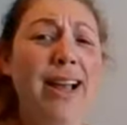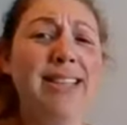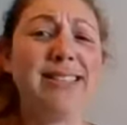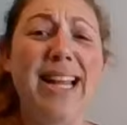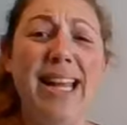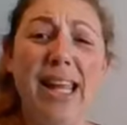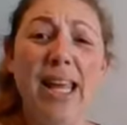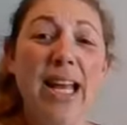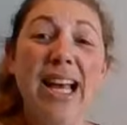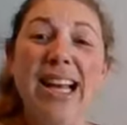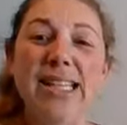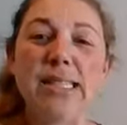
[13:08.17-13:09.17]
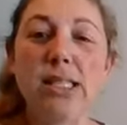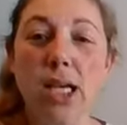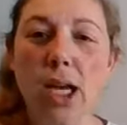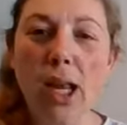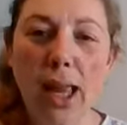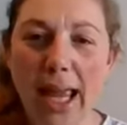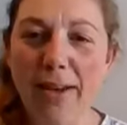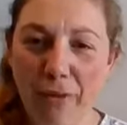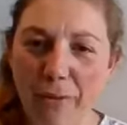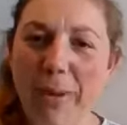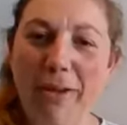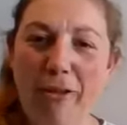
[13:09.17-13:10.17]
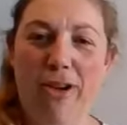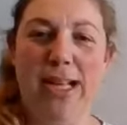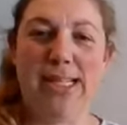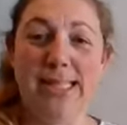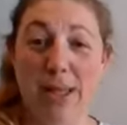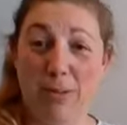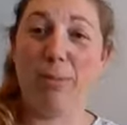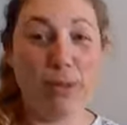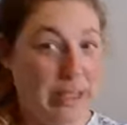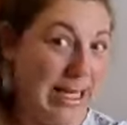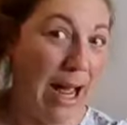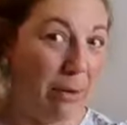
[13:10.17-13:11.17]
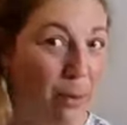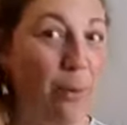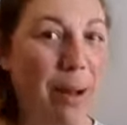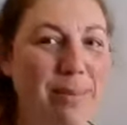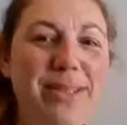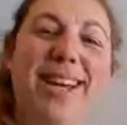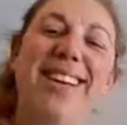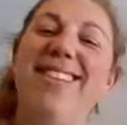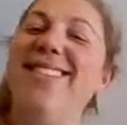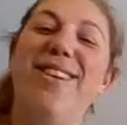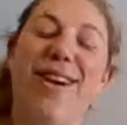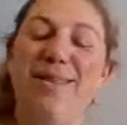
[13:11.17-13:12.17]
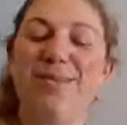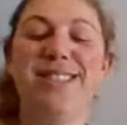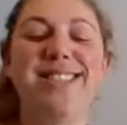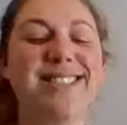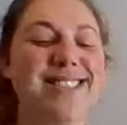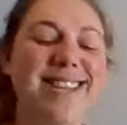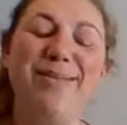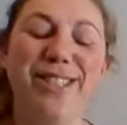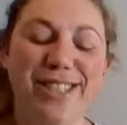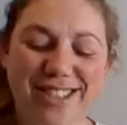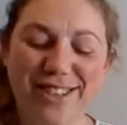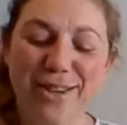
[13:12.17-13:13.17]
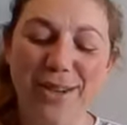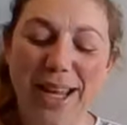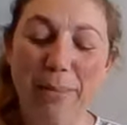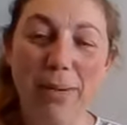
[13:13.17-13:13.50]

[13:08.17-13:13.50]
It's like subtle hint for my friends. I will put down a website. No, I'm just joking.